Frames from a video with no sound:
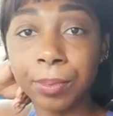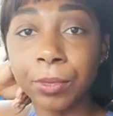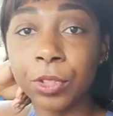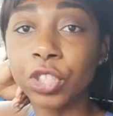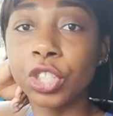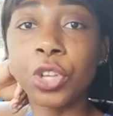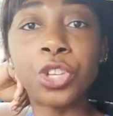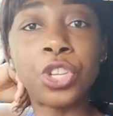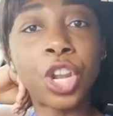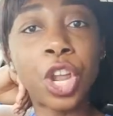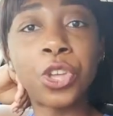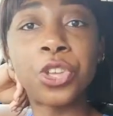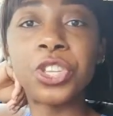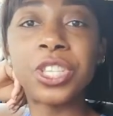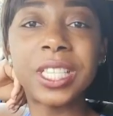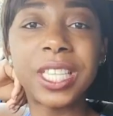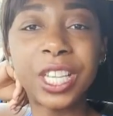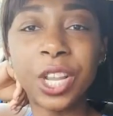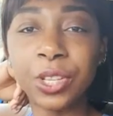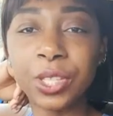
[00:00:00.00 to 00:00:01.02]
So you know, you
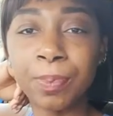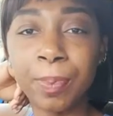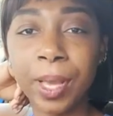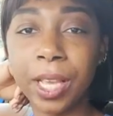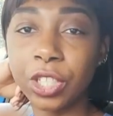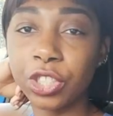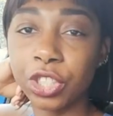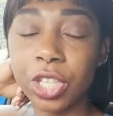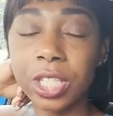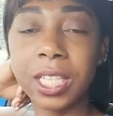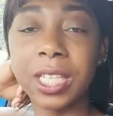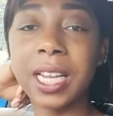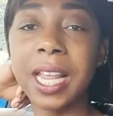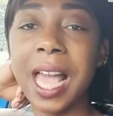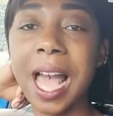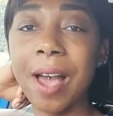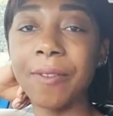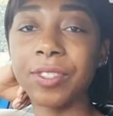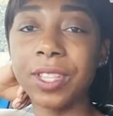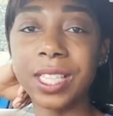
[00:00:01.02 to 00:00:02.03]
see those pictures and they
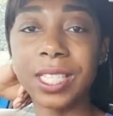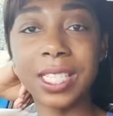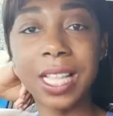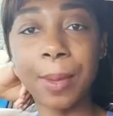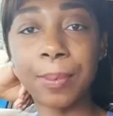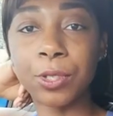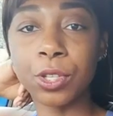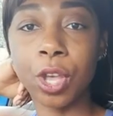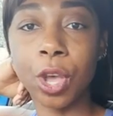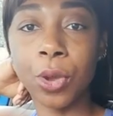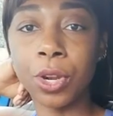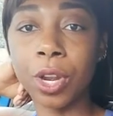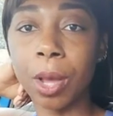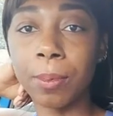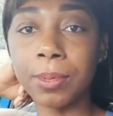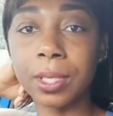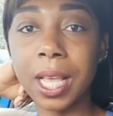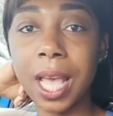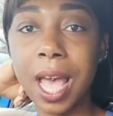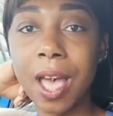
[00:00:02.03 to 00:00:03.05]
have the steps going
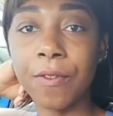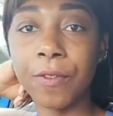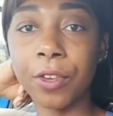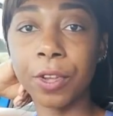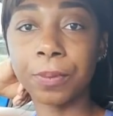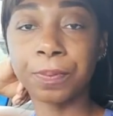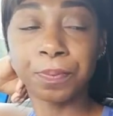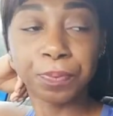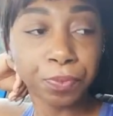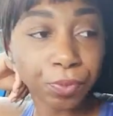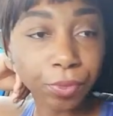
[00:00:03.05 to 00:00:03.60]
up to heaven.